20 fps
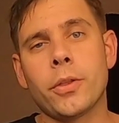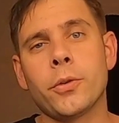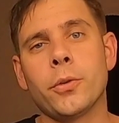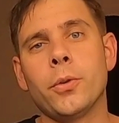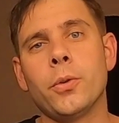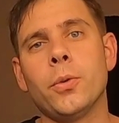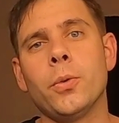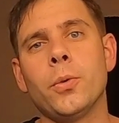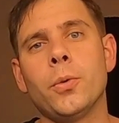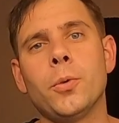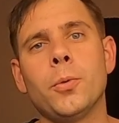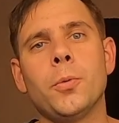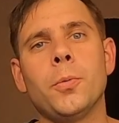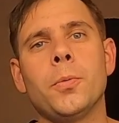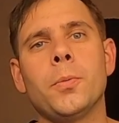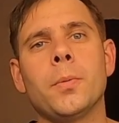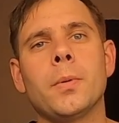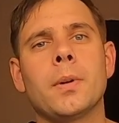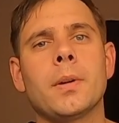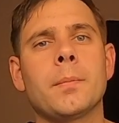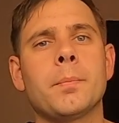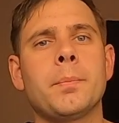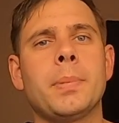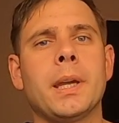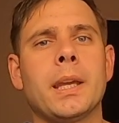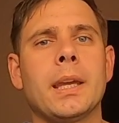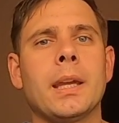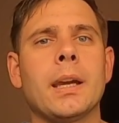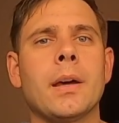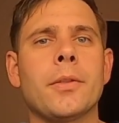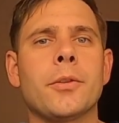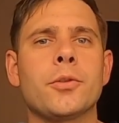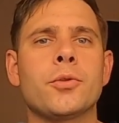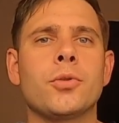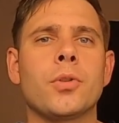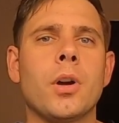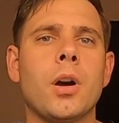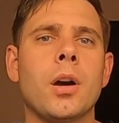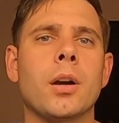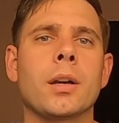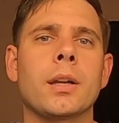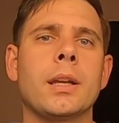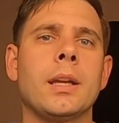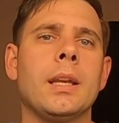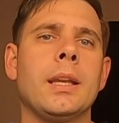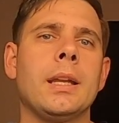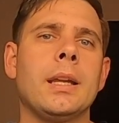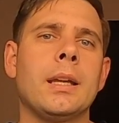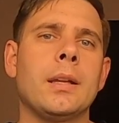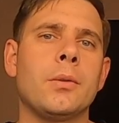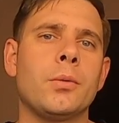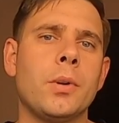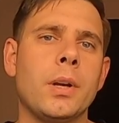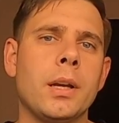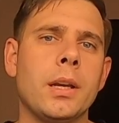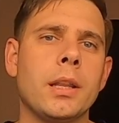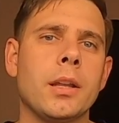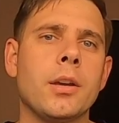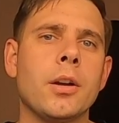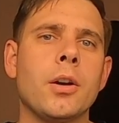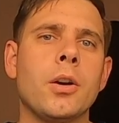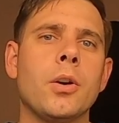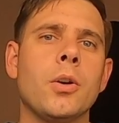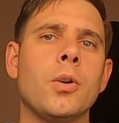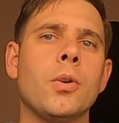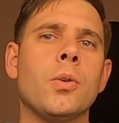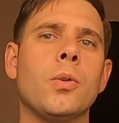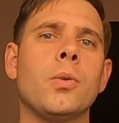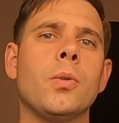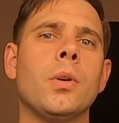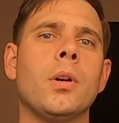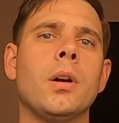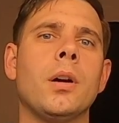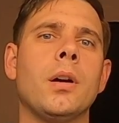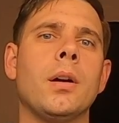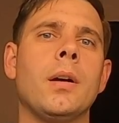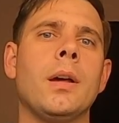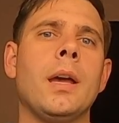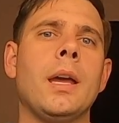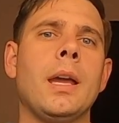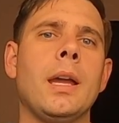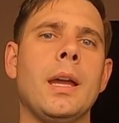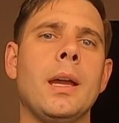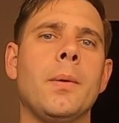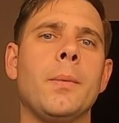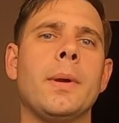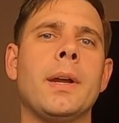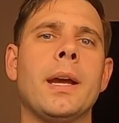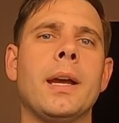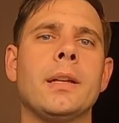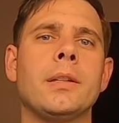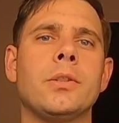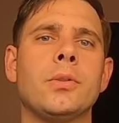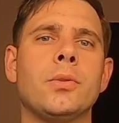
through picking out the truck, getting it ready to go, and we had